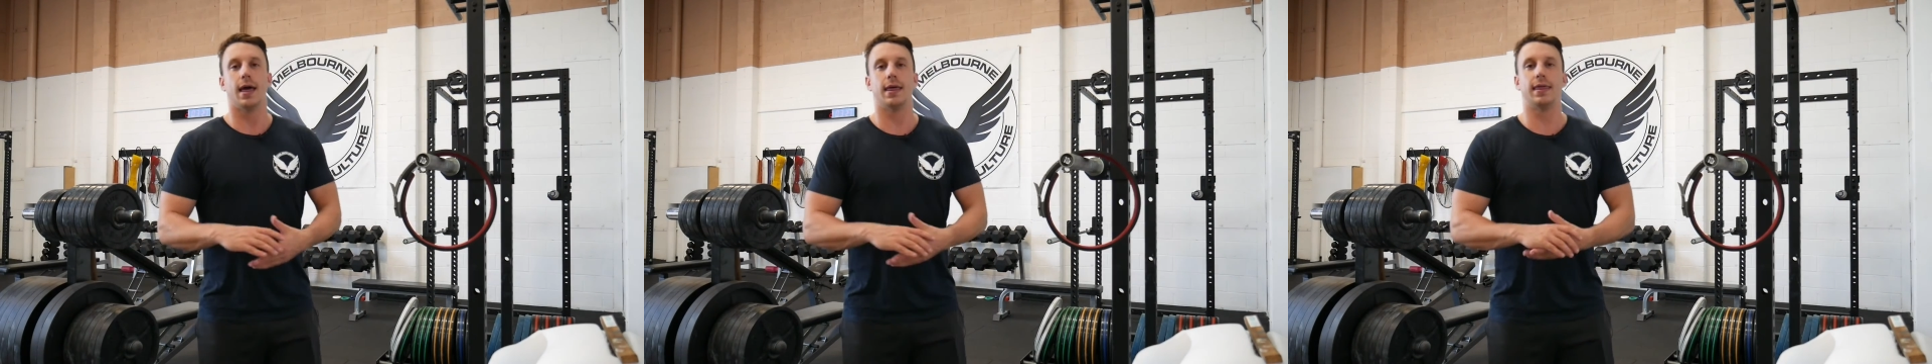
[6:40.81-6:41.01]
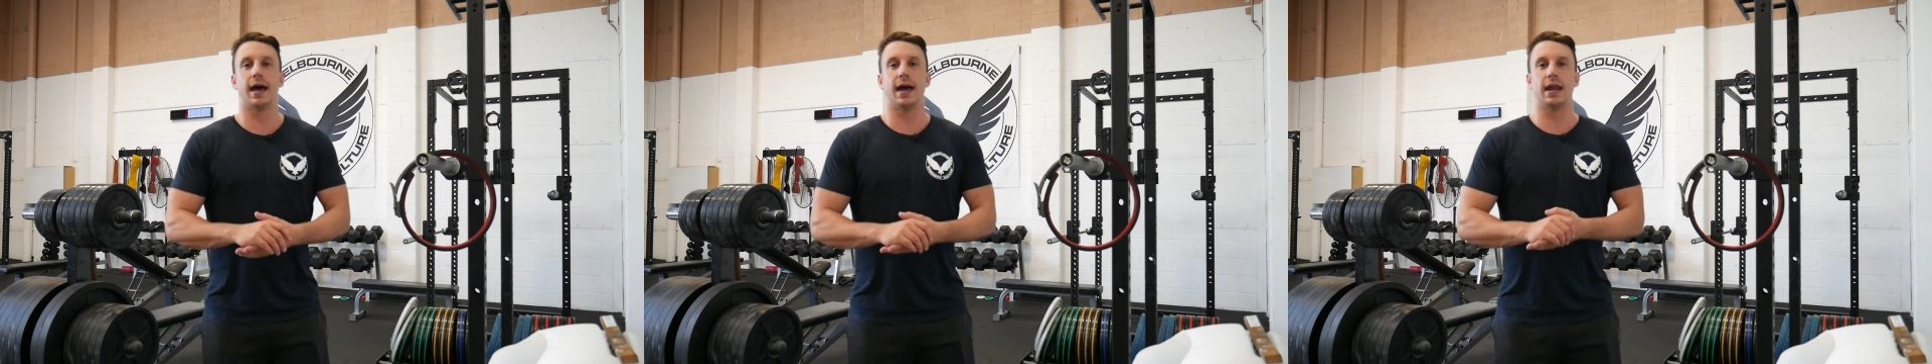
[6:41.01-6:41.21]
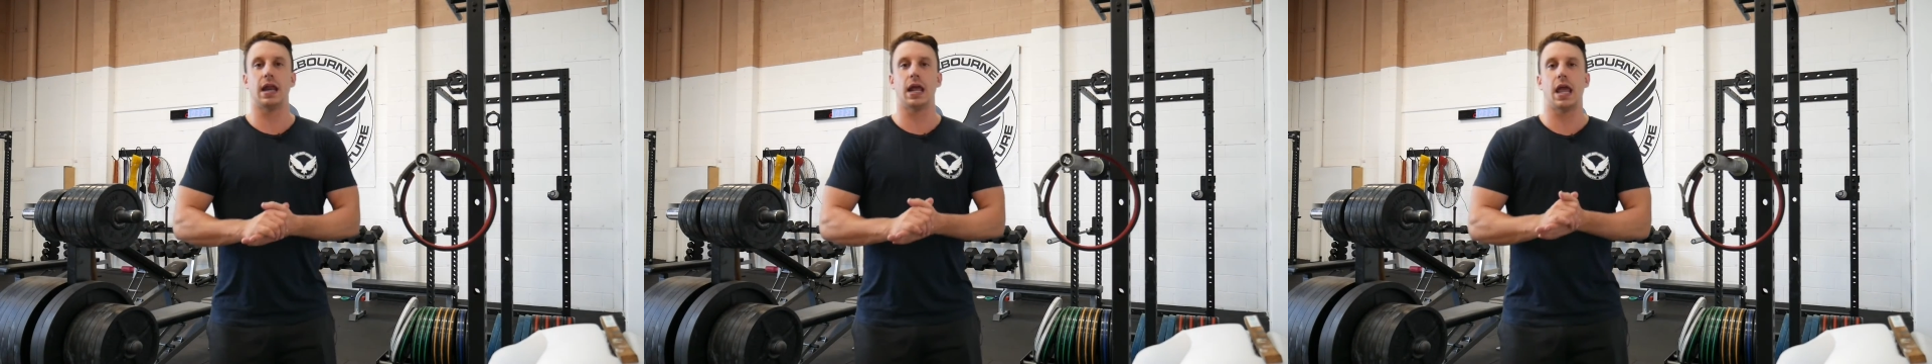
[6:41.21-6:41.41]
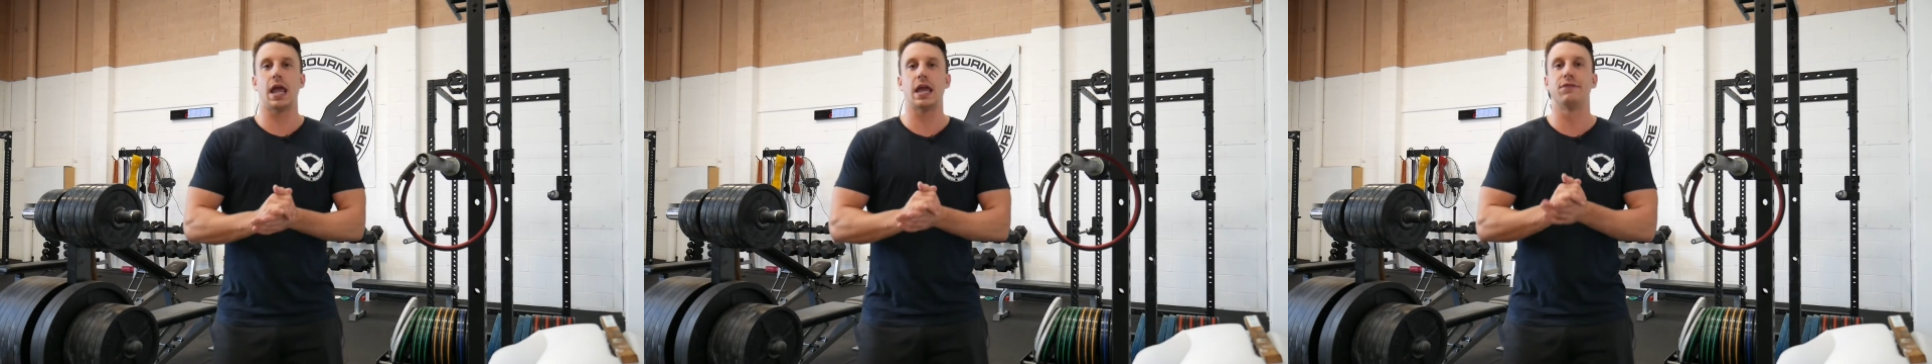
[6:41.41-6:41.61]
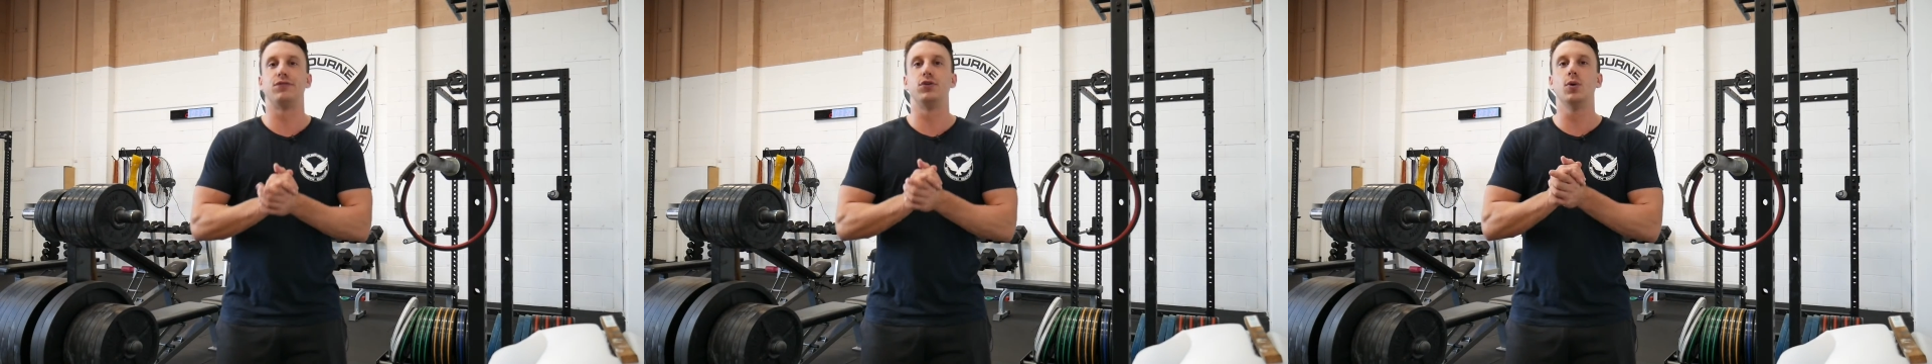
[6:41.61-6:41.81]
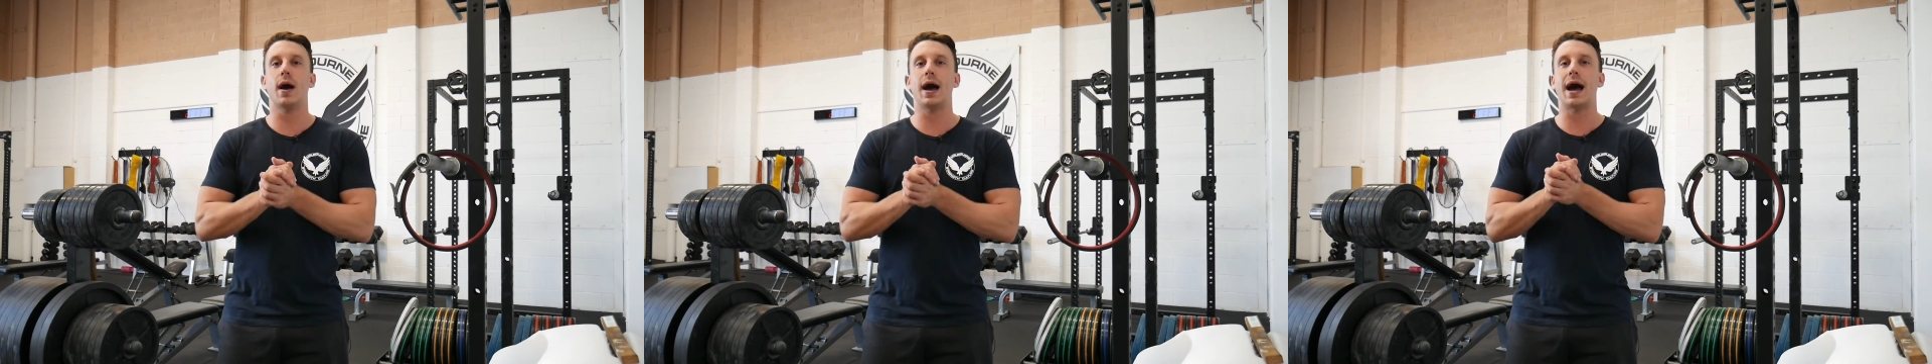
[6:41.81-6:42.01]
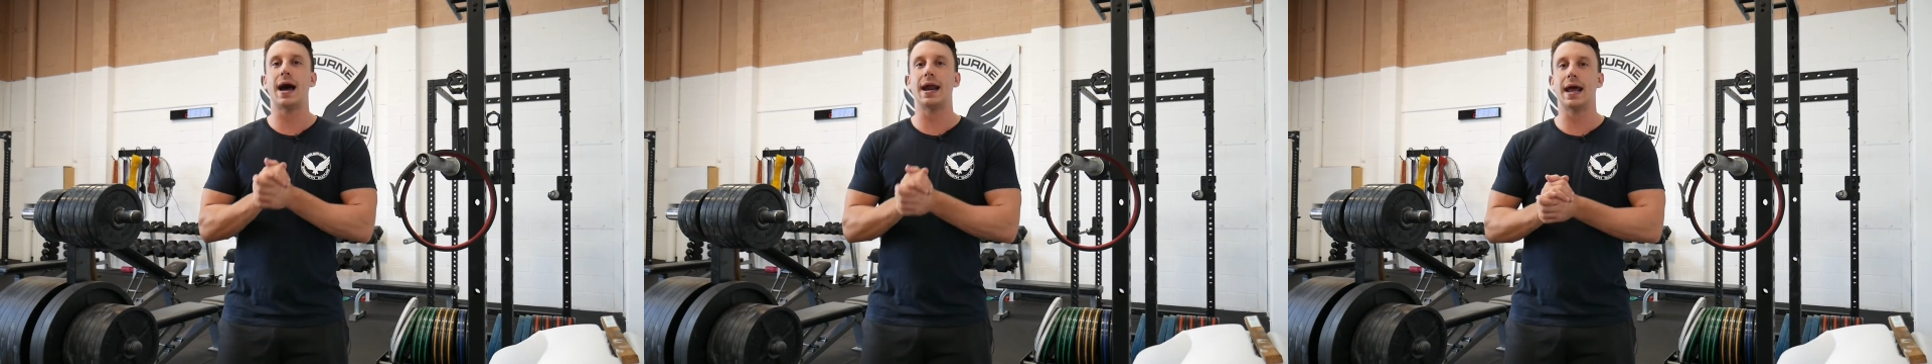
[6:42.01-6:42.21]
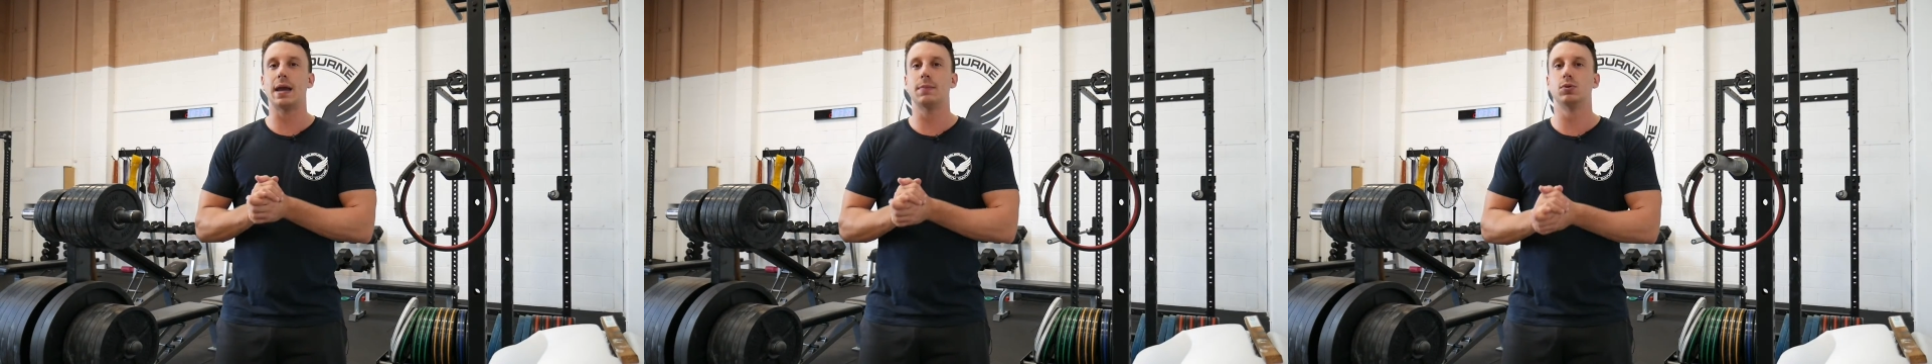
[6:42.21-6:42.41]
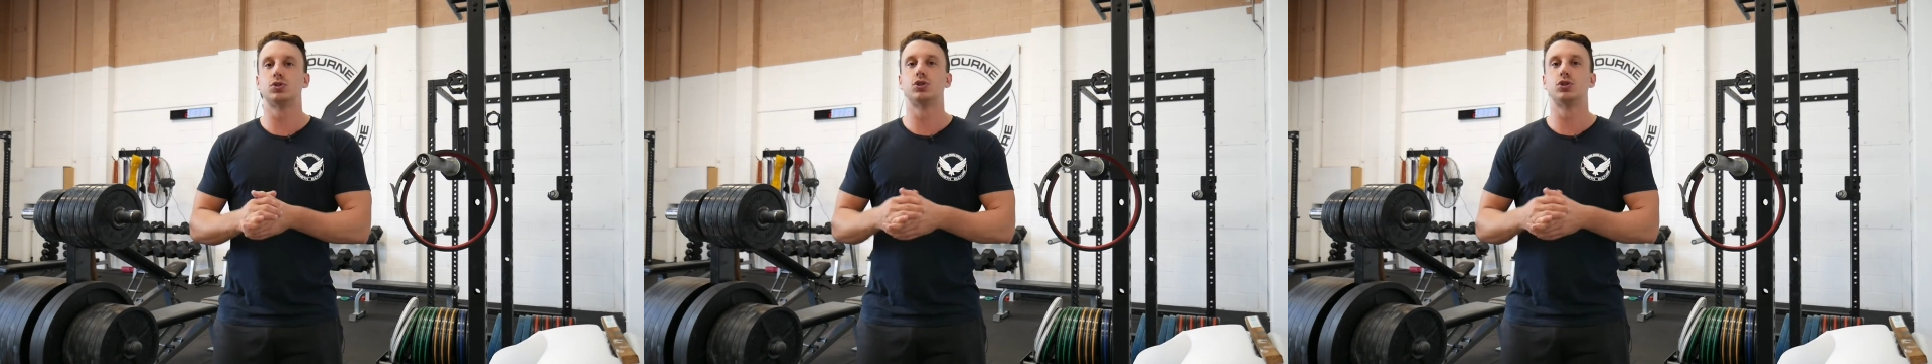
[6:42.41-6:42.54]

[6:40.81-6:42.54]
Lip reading: that if you are unable